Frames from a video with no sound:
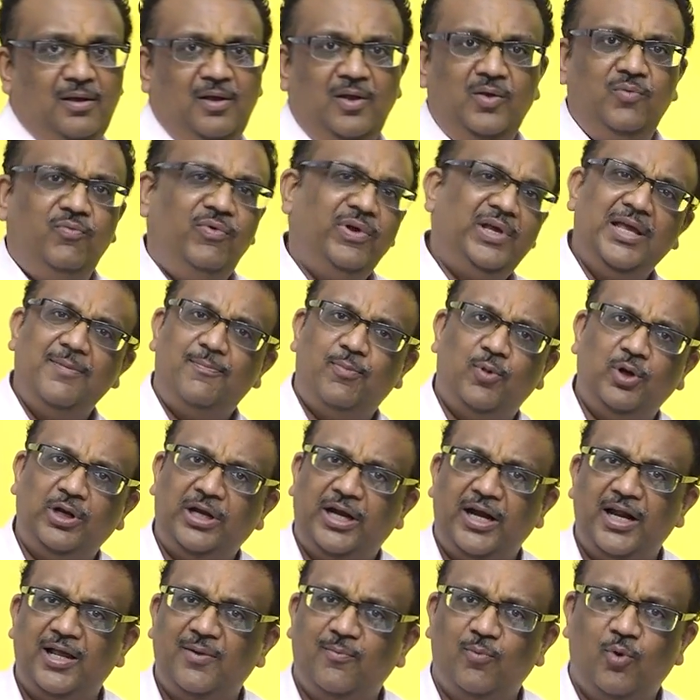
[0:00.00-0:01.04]
We keep on
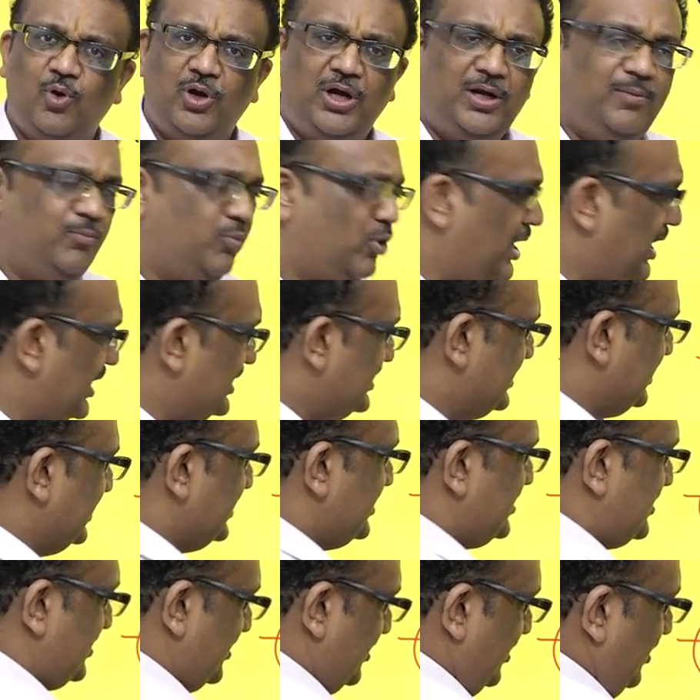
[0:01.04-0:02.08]
getting more and more acids.